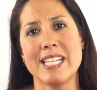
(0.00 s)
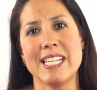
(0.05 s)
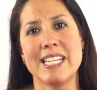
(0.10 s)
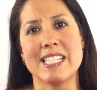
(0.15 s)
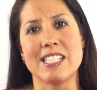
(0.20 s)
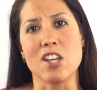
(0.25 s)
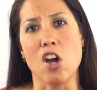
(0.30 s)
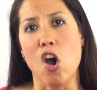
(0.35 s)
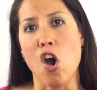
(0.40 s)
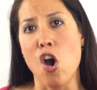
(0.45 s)

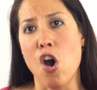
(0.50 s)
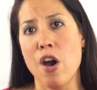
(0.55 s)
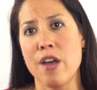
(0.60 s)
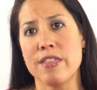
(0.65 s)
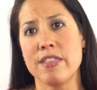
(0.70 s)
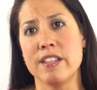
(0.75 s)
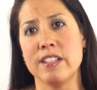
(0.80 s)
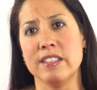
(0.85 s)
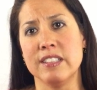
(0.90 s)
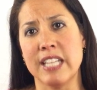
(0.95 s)
is on
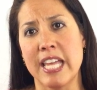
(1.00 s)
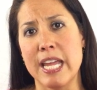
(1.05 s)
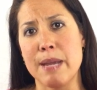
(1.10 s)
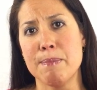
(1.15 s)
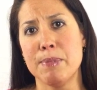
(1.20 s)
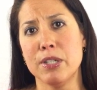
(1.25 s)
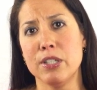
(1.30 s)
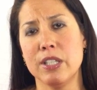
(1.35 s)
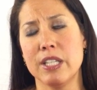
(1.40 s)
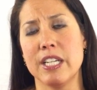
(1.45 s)
the
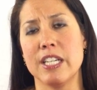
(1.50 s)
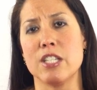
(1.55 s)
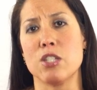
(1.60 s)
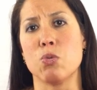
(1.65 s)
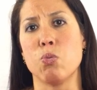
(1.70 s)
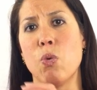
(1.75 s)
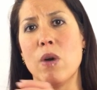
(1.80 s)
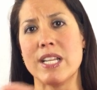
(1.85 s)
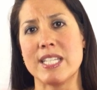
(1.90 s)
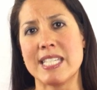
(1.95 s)
label
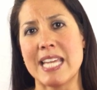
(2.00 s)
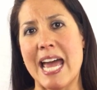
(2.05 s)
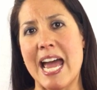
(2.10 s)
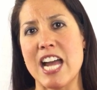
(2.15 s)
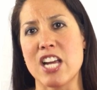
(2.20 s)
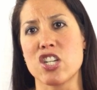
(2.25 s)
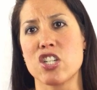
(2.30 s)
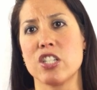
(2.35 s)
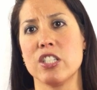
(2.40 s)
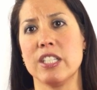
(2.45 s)
is what's
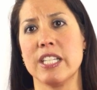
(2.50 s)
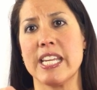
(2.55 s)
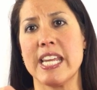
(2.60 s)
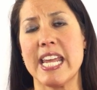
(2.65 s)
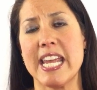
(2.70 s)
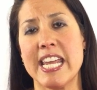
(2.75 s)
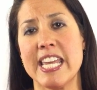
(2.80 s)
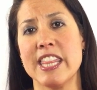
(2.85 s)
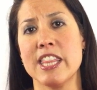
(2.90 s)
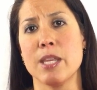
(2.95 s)
actually
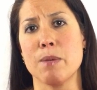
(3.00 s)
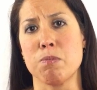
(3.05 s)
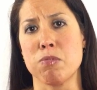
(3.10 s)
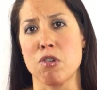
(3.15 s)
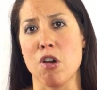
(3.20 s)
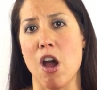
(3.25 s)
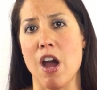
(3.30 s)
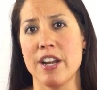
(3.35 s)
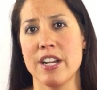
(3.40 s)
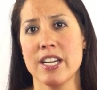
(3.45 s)
in the
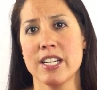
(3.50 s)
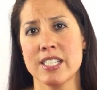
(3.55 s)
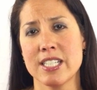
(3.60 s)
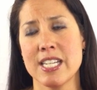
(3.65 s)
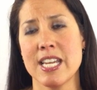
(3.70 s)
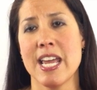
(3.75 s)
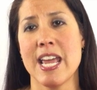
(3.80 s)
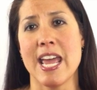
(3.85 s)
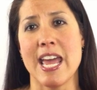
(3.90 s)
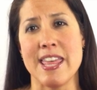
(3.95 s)
product,
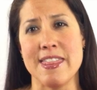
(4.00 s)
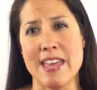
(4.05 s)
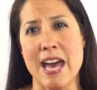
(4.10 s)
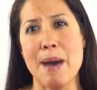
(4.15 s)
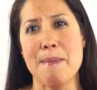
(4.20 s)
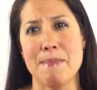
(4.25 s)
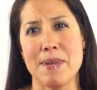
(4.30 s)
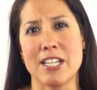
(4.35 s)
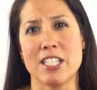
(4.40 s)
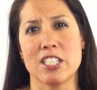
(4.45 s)
and
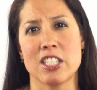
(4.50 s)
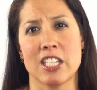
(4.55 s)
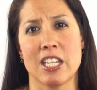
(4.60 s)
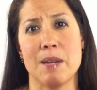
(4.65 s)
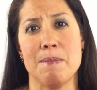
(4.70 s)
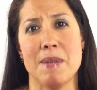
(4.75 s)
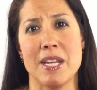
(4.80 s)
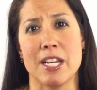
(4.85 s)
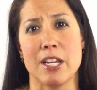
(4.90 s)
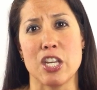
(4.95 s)
that
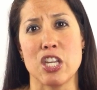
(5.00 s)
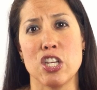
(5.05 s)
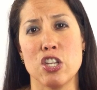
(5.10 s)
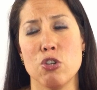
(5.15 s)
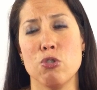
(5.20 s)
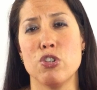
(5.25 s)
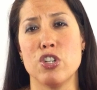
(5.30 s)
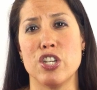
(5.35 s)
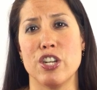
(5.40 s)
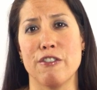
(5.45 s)
can make a
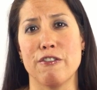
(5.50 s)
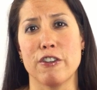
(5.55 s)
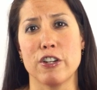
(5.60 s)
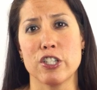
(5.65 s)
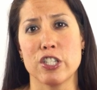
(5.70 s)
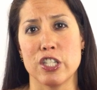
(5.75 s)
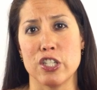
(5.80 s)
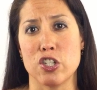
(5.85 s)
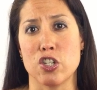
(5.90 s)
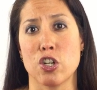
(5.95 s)
huge
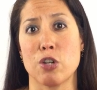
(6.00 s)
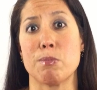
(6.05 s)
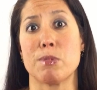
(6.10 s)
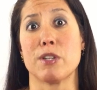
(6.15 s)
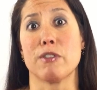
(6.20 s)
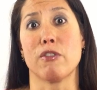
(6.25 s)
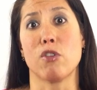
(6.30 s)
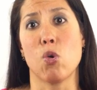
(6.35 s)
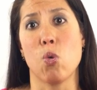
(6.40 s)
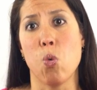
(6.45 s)
difference in terms
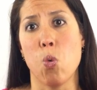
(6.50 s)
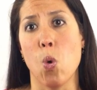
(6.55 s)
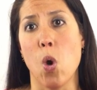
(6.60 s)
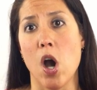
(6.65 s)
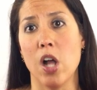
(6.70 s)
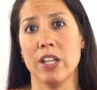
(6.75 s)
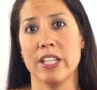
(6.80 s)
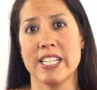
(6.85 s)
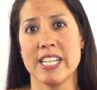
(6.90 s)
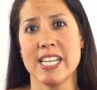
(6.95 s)
of
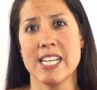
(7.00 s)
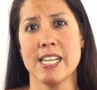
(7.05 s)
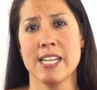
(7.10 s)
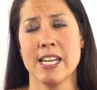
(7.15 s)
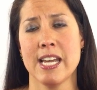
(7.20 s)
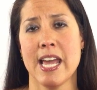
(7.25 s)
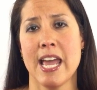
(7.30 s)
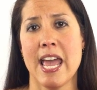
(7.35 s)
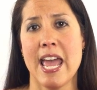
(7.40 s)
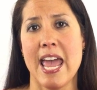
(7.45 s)
quality
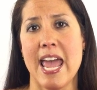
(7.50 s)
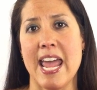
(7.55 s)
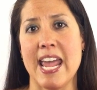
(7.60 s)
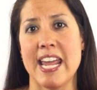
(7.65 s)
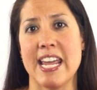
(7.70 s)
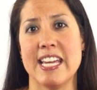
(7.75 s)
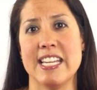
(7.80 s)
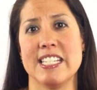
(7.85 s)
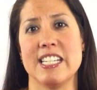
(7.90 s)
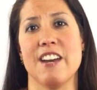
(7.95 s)

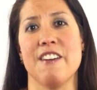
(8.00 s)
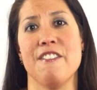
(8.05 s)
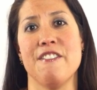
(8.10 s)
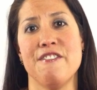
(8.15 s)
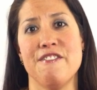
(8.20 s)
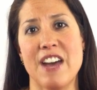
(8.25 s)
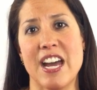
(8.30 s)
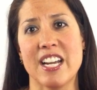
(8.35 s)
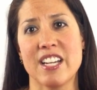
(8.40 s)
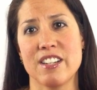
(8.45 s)
and
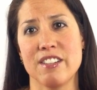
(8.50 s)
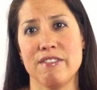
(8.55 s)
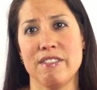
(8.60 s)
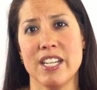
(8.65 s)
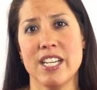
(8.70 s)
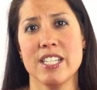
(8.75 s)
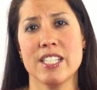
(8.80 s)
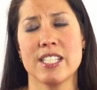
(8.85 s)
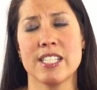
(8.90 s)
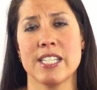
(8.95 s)

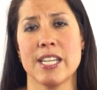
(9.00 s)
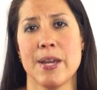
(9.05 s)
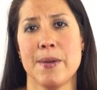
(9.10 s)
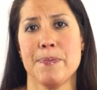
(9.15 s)
effectiveness.